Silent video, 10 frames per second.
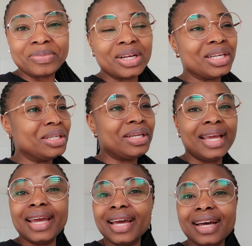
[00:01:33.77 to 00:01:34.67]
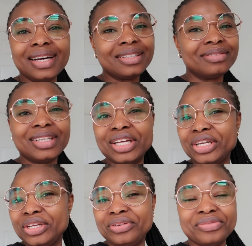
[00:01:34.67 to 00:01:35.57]
I'm here,
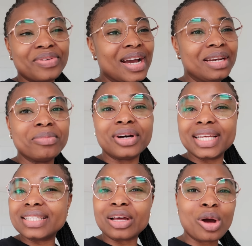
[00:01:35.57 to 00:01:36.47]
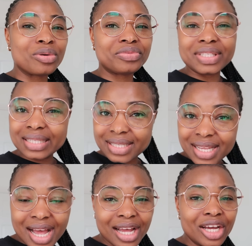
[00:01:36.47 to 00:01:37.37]
you find modest and comfy
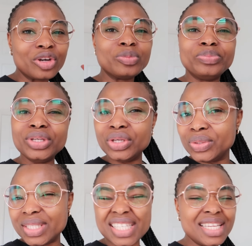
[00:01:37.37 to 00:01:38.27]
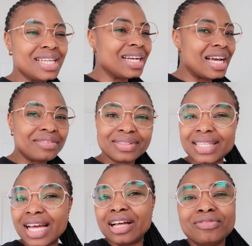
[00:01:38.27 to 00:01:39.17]
style, beauty,
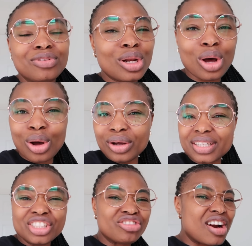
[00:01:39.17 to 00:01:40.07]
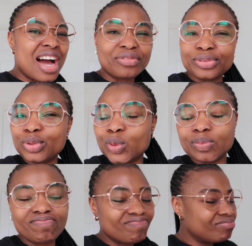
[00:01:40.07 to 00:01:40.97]
lifestyle, vlog,
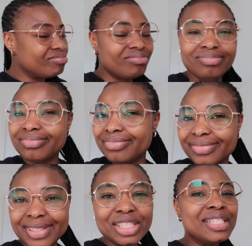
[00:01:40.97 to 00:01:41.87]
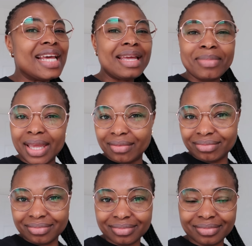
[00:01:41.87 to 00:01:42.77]
travel, name it,
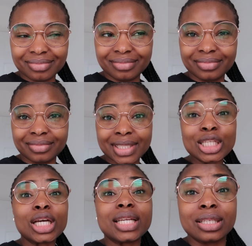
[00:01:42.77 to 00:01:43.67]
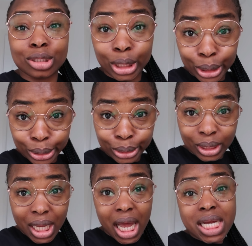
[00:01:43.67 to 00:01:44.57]
as long as it's good
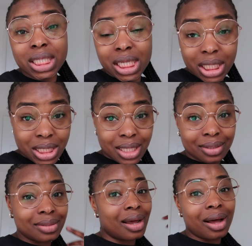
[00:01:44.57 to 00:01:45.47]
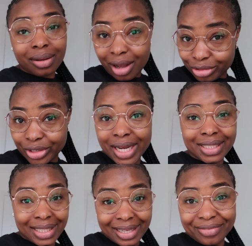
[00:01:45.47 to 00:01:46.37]
and decent, I'll try
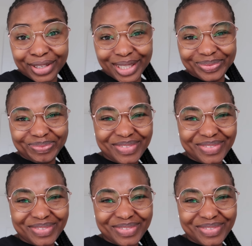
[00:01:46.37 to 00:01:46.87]
and deliver.